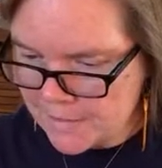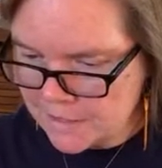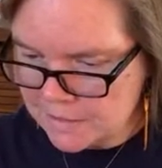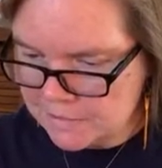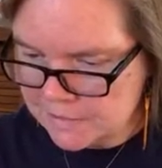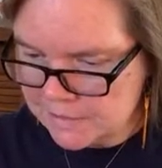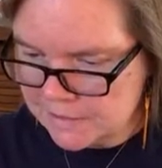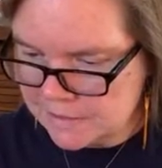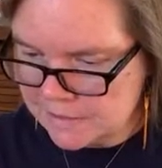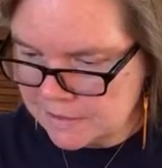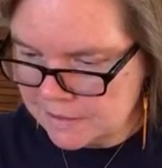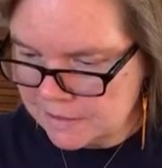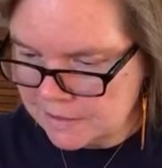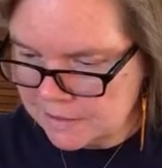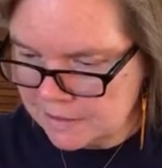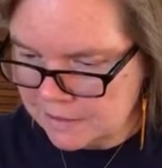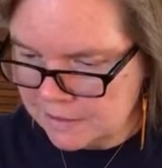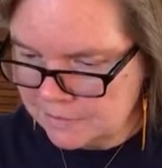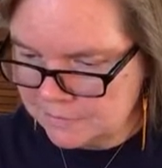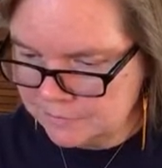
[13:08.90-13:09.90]
Let's
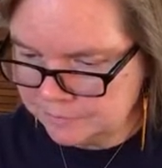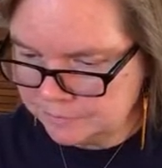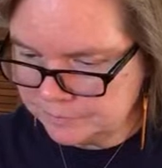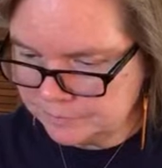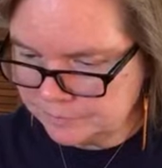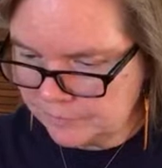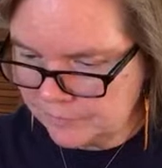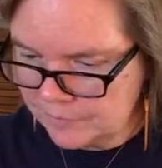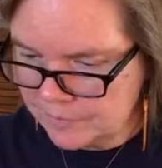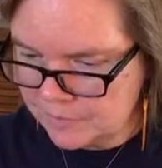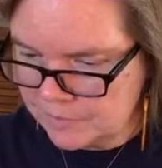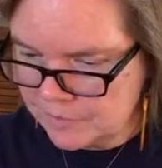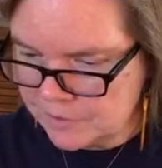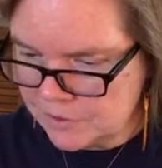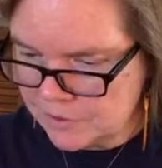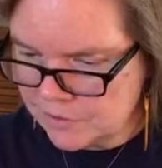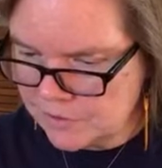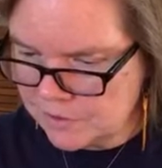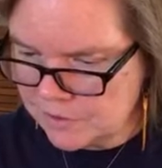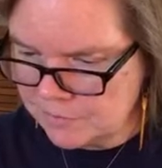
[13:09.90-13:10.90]
see.
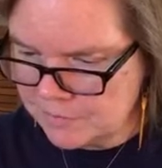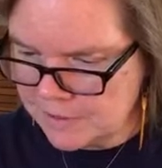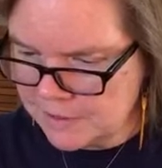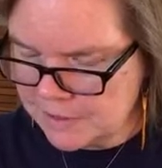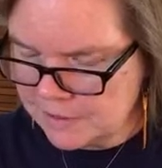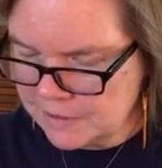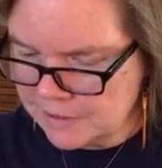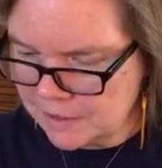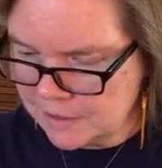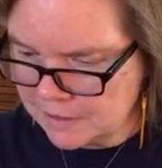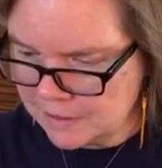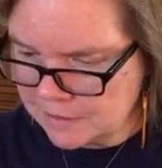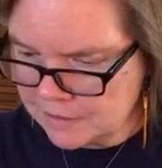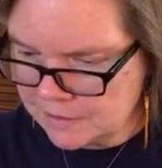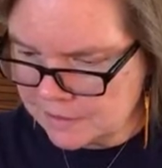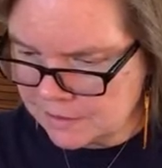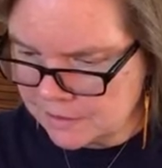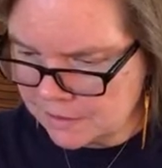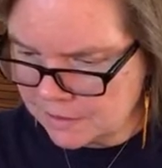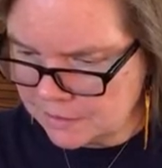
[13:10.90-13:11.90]
Susan B
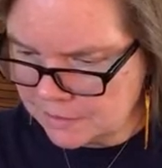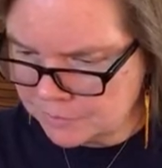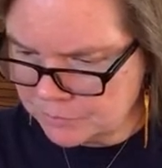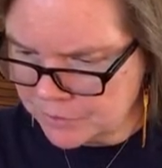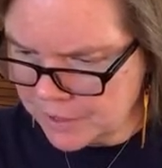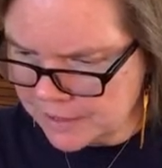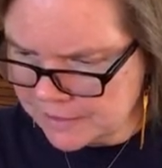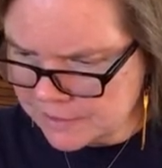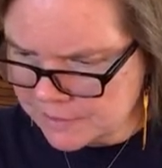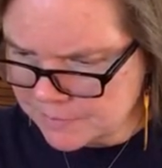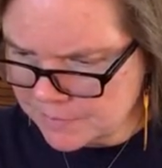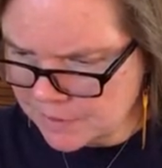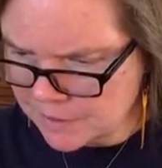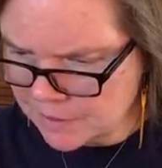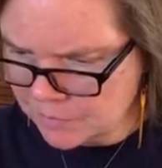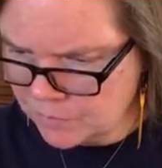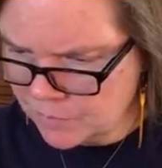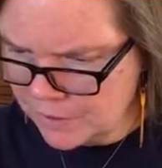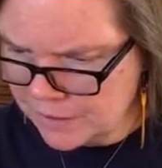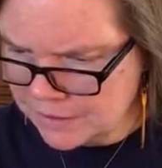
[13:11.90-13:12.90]
says, Bratz
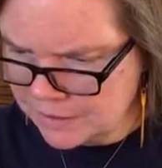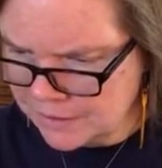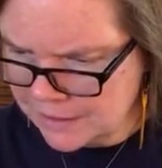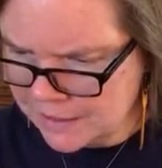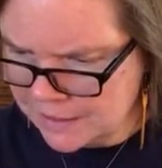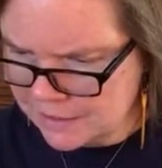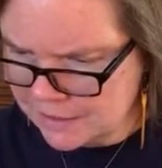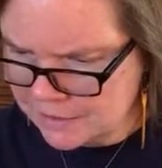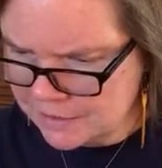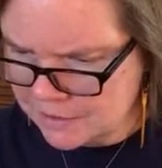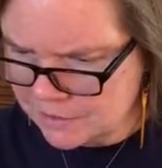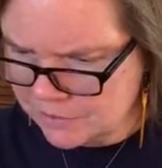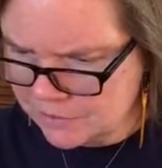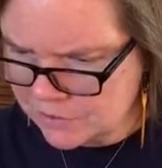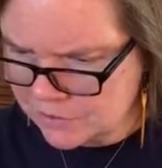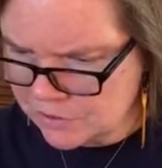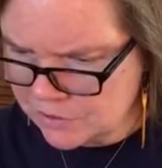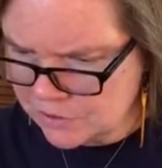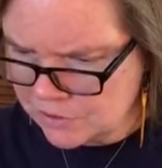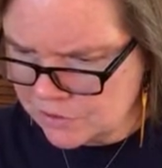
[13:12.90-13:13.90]
Mom, what length needles
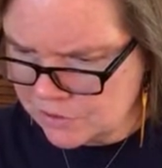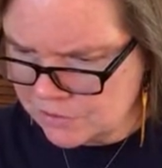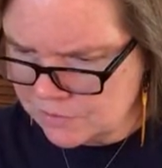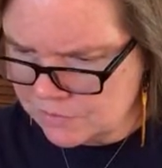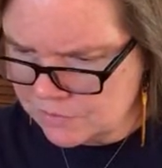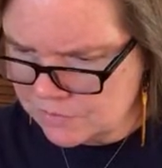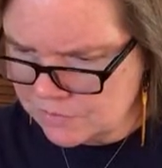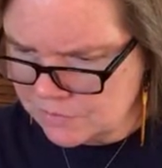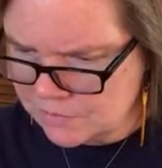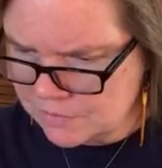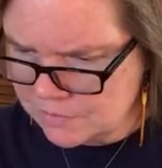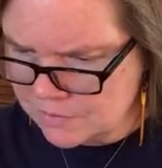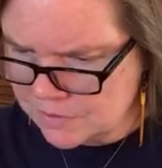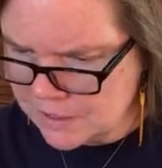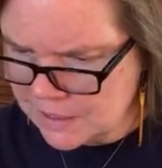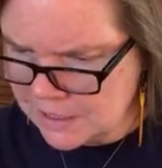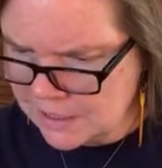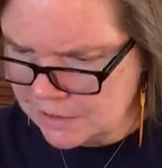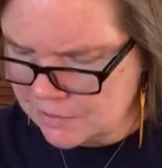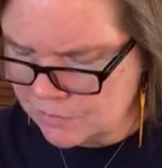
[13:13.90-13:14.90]
do you
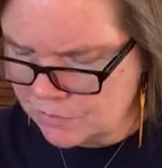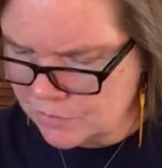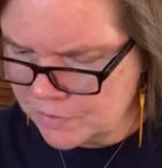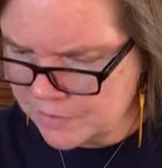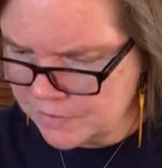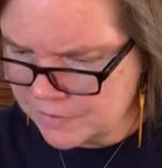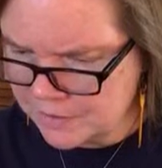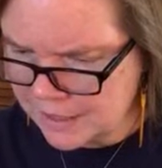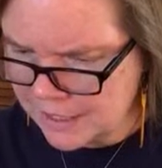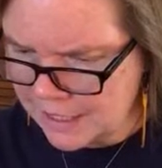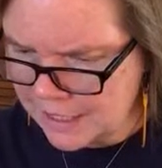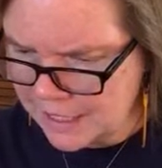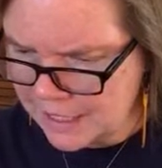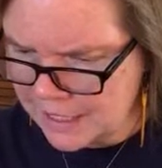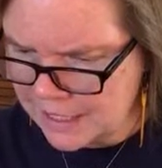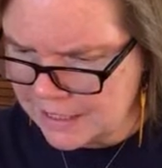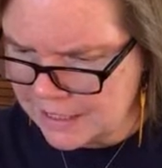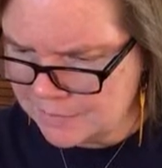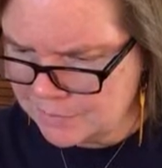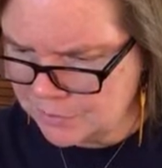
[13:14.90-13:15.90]
need with
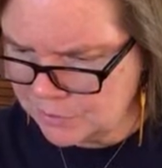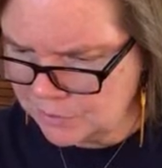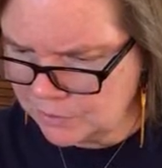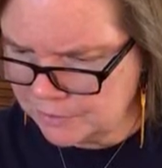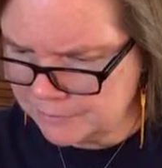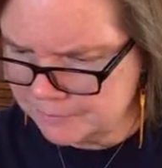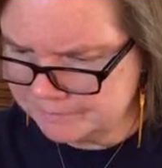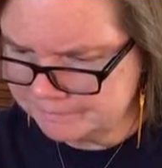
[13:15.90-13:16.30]
cable?